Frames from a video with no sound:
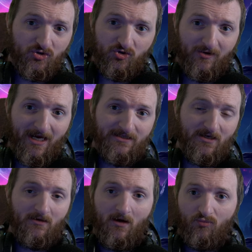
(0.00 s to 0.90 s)
create
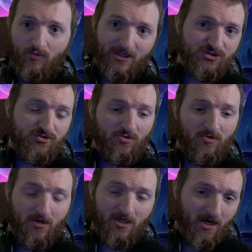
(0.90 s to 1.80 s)

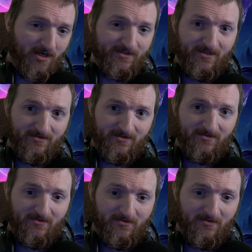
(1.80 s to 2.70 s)
original content.
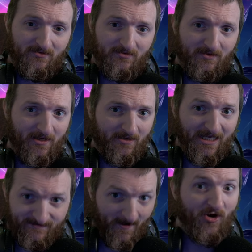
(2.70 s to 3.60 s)

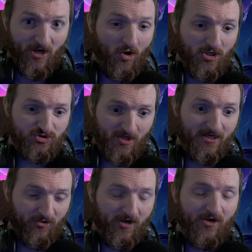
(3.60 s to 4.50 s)
It's very hard trying
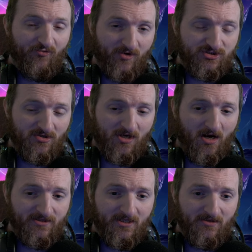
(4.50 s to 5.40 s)
to create original
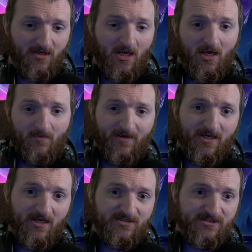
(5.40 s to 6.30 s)
content
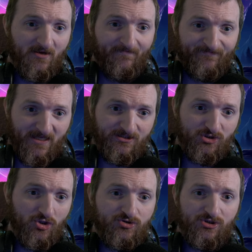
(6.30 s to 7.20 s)
because the
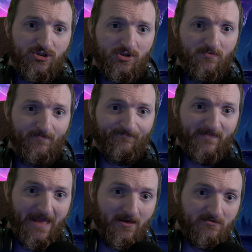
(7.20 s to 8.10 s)
YouTube
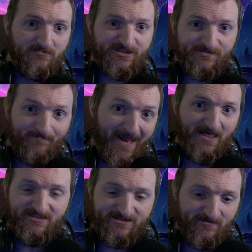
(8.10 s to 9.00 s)

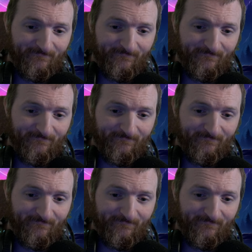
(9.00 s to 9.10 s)
space